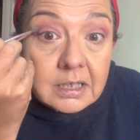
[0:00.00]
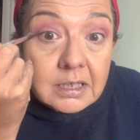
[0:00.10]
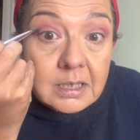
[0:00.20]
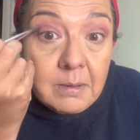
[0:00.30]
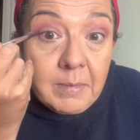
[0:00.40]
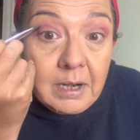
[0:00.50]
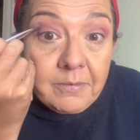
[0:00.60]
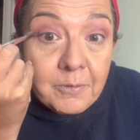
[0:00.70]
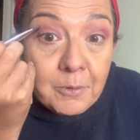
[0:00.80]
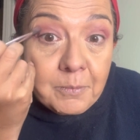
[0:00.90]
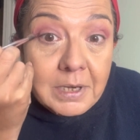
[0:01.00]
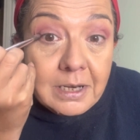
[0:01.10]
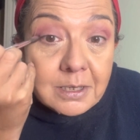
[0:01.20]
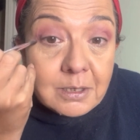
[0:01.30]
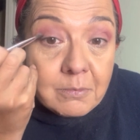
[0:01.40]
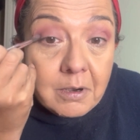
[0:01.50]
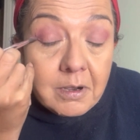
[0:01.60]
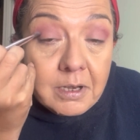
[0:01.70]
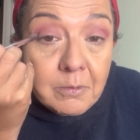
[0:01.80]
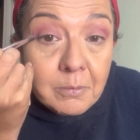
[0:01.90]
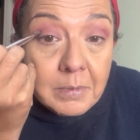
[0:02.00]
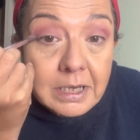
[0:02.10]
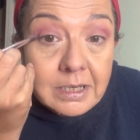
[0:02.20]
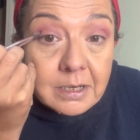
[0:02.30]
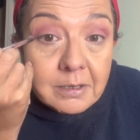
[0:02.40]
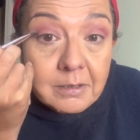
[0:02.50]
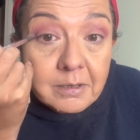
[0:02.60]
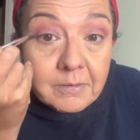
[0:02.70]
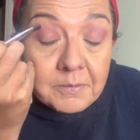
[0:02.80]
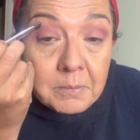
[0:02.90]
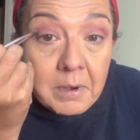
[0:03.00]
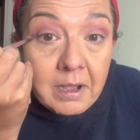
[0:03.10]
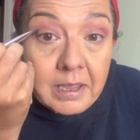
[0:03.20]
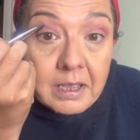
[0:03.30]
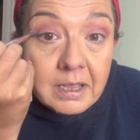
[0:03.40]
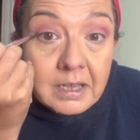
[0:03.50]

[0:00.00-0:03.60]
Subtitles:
Similar formula to what I normally do for my